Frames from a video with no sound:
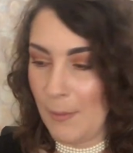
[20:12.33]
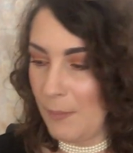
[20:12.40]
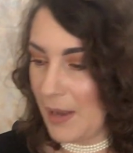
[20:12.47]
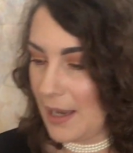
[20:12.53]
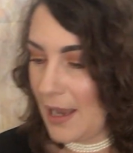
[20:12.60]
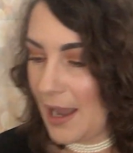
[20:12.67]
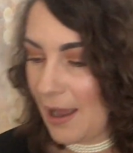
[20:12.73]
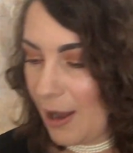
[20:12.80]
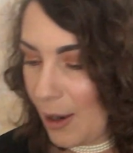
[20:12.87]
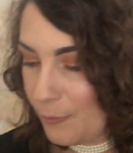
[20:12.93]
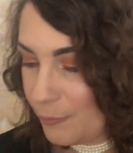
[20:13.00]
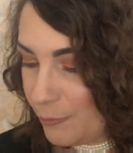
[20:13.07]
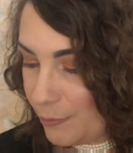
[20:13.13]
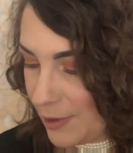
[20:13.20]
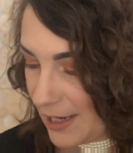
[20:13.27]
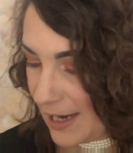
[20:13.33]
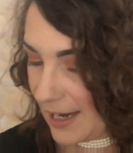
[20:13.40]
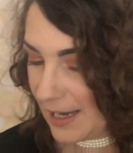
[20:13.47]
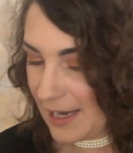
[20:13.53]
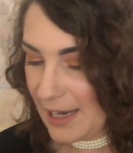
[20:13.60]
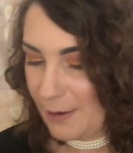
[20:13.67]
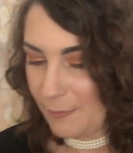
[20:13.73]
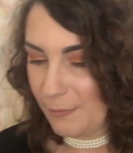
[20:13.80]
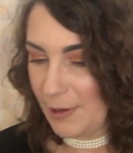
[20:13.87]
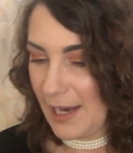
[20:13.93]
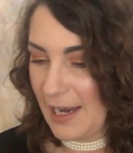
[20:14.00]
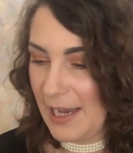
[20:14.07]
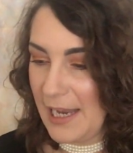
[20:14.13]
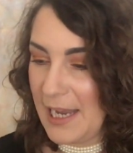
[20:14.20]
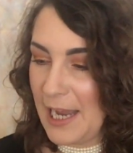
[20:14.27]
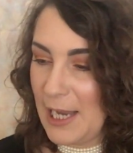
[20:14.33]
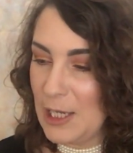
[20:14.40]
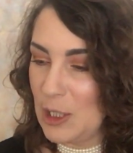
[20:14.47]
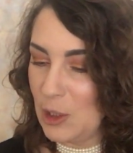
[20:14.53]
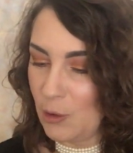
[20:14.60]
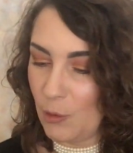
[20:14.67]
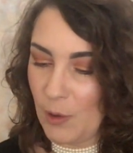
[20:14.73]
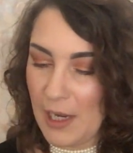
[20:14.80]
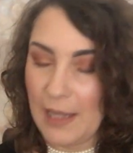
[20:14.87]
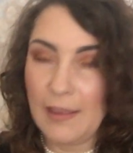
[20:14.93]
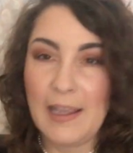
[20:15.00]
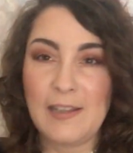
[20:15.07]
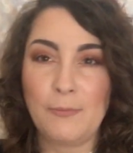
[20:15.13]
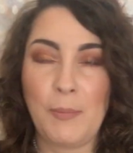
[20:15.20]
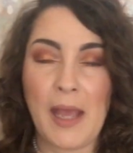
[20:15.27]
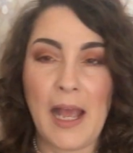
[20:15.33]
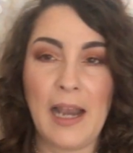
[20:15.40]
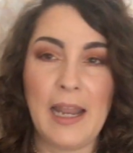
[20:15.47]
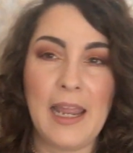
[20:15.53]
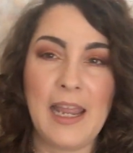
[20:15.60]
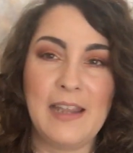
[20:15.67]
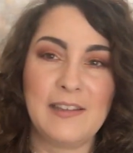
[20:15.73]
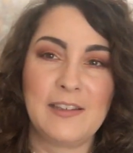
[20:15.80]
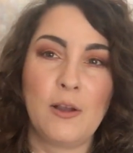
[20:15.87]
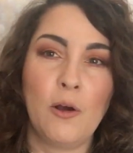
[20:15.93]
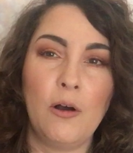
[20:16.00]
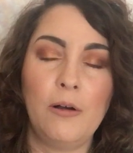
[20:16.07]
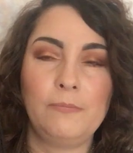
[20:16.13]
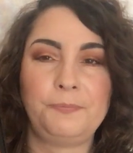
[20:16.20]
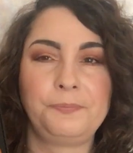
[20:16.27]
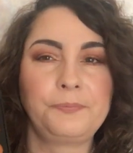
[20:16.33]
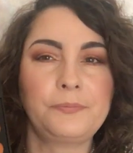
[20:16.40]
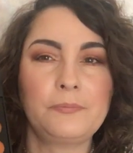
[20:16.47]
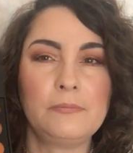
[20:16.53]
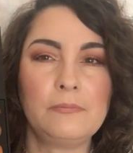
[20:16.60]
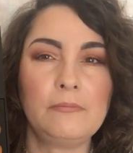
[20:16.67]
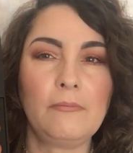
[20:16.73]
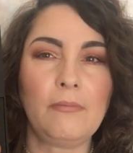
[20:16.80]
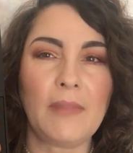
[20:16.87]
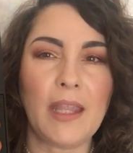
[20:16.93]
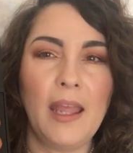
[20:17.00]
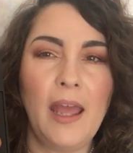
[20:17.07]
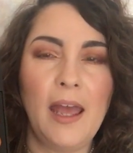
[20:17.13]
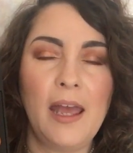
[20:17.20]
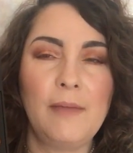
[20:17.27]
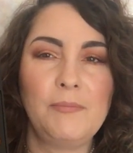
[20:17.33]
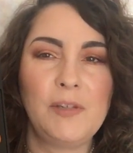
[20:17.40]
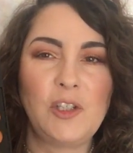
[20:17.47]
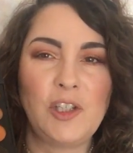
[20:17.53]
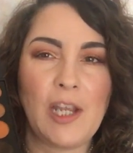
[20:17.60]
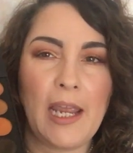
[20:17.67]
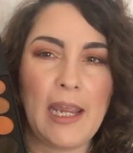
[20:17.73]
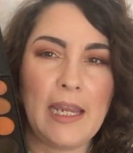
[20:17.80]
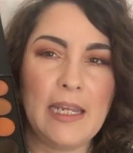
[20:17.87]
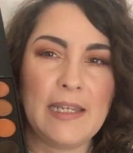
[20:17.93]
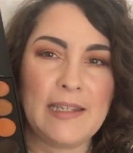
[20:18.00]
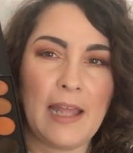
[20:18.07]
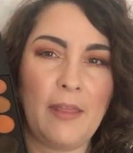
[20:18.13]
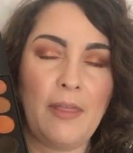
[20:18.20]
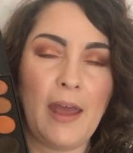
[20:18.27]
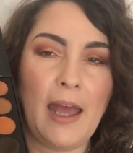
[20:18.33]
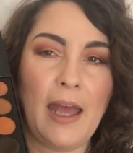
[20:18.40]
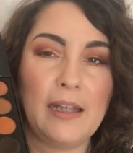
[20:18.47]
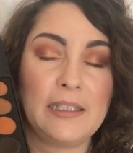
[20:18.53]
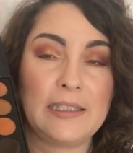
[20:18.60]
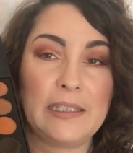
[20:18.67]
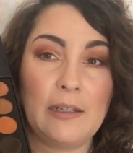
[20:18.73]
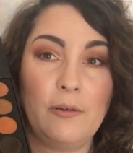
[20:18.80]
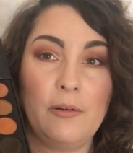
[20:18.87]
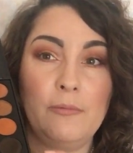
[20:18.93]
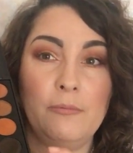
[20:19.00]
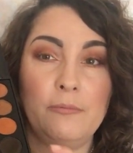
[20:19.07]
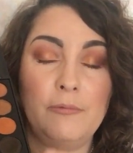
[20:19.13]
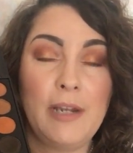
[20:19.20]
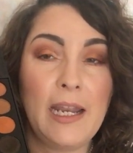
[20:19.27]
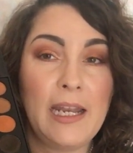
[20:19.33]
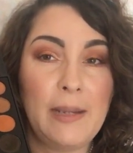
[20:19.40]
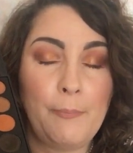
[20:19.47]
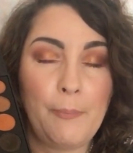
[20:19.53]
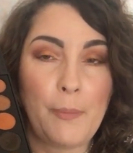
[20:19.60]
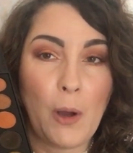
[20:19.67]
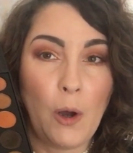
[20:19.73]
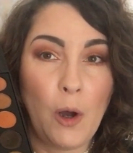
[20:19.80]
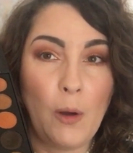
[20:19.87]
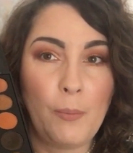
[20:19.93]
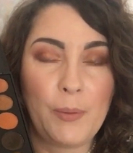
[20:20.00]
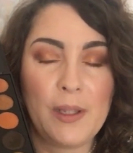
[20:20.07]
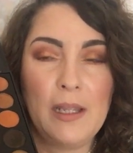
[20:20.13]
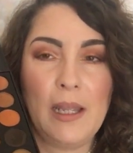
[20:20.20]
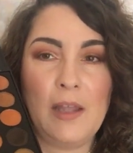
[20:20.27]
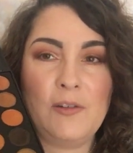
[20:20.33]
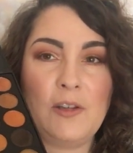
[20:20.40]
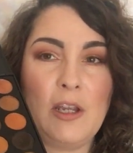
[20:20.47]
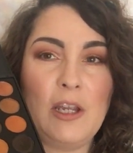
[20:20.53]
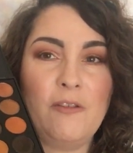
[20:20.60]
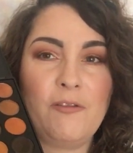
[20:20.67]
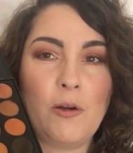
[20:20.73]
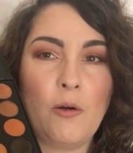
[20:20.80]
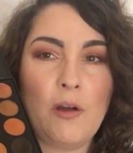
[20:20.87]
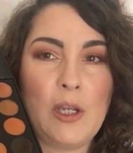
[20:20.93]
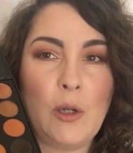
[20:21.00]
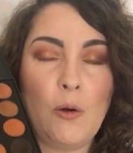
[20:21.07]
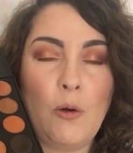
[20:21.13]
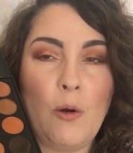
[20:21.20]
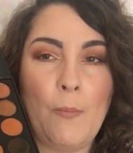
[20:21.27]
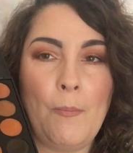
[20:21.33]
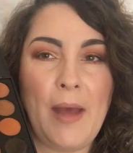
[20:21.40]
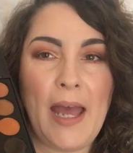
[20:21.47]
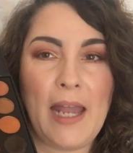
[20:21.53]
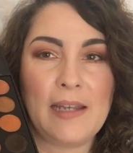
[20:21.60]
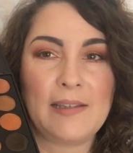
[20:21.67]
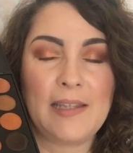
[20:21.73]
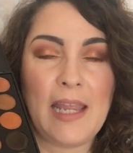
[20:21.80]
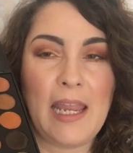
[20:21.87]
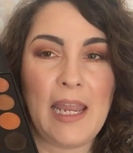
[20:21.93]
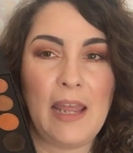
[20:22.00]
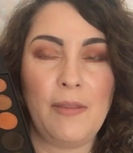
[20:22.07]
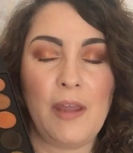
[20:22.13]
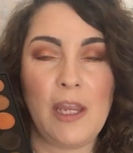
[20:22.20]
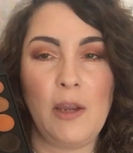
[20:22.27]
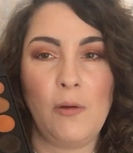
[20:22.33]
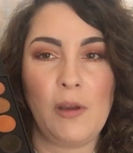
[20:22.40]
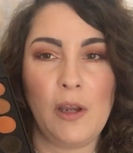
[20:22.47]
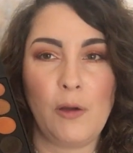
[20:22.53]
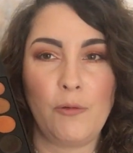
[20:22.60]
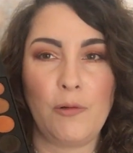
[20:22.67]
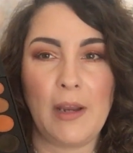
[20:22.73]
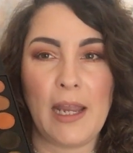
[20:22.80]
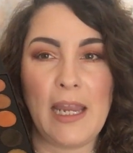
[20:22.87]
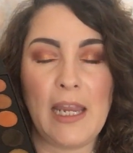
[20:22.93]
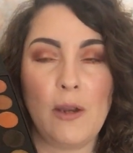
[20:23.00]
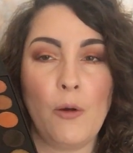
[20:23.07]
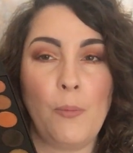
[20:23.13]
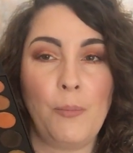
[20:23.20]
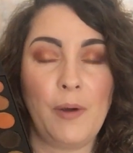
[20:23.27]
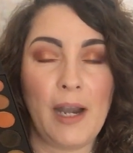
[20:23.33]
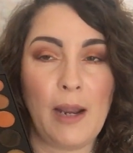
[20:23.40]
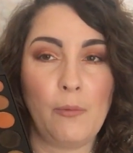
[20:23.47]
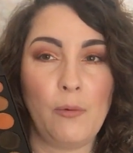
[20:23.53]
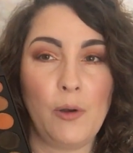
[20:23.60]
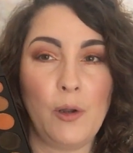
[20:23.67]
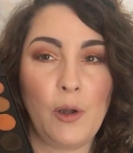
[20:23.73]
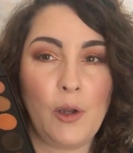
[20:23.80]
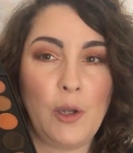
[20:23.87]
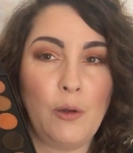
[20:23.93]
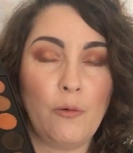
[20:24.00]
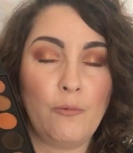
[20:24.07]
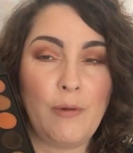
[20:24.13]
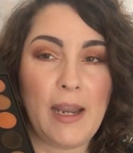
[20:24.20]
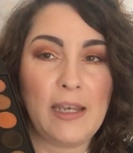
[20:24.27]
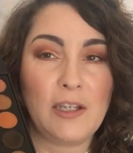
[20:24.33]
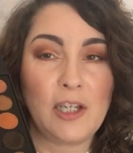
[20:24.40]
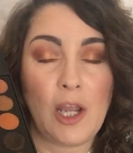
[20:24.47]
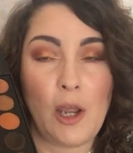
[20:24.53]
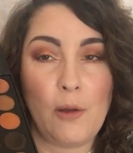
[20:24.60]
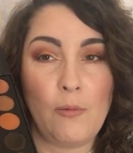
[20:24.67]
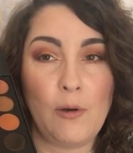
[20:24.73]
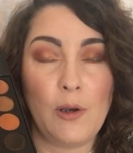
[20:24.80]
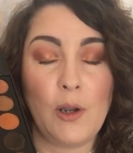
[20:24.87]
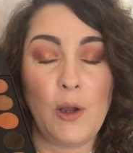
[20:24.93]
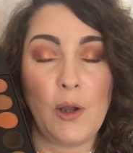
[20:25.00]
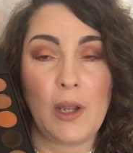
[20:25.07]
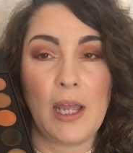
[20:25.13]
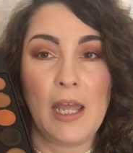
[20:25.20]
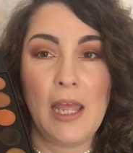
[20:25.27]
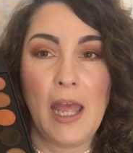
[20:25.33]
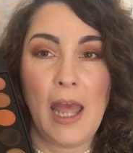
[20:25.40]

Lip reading: But yeah, I'm really, really enjoying this palette. It's got shades that really pop. So you've got your mattes here that you can create your brown look, your red tone look.